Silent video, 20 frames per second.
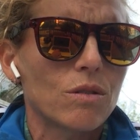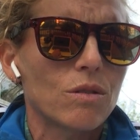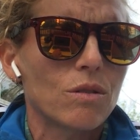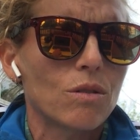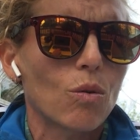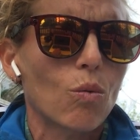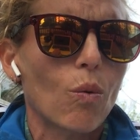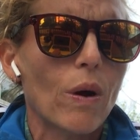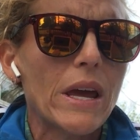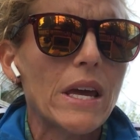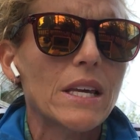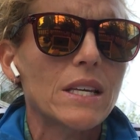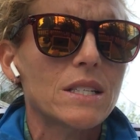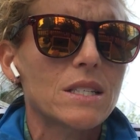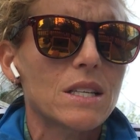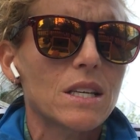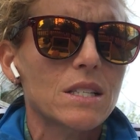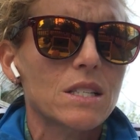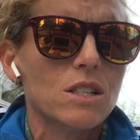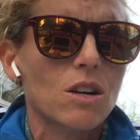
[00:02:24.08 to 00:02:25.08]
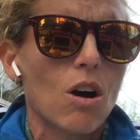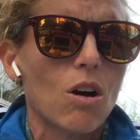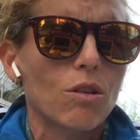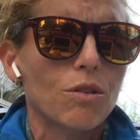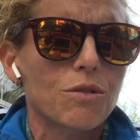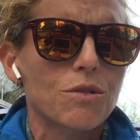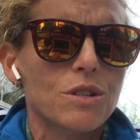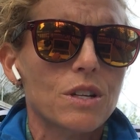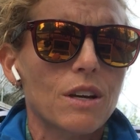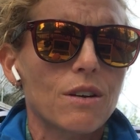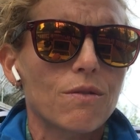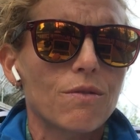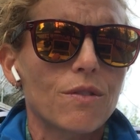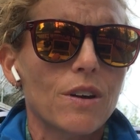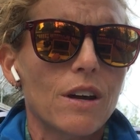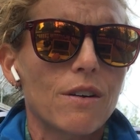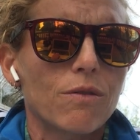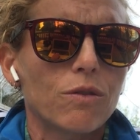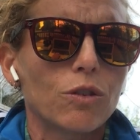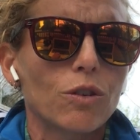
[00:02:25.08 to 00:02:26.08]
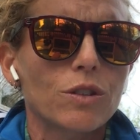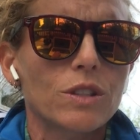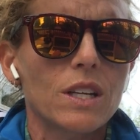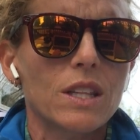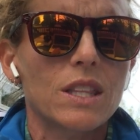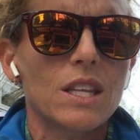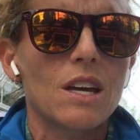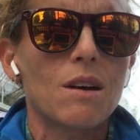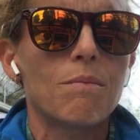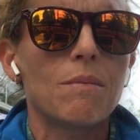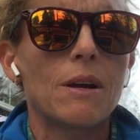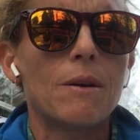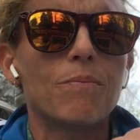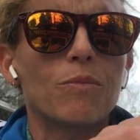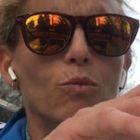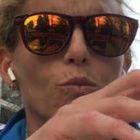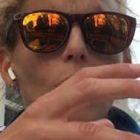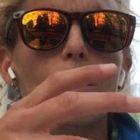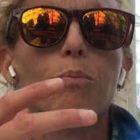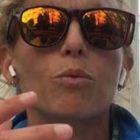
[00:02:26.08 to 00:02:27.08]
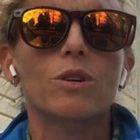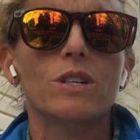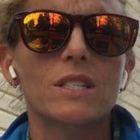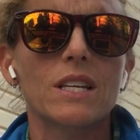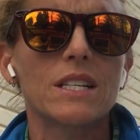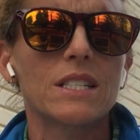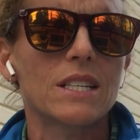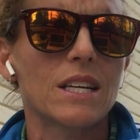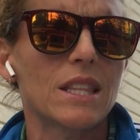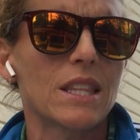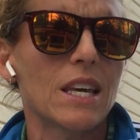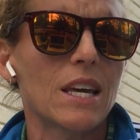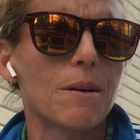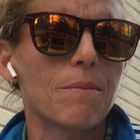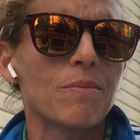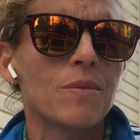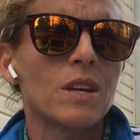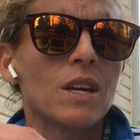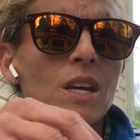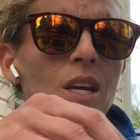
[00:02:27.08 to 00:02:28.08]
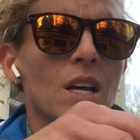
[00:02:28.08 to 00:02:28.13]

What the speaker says: the ways that scholars have looked at them and represented them,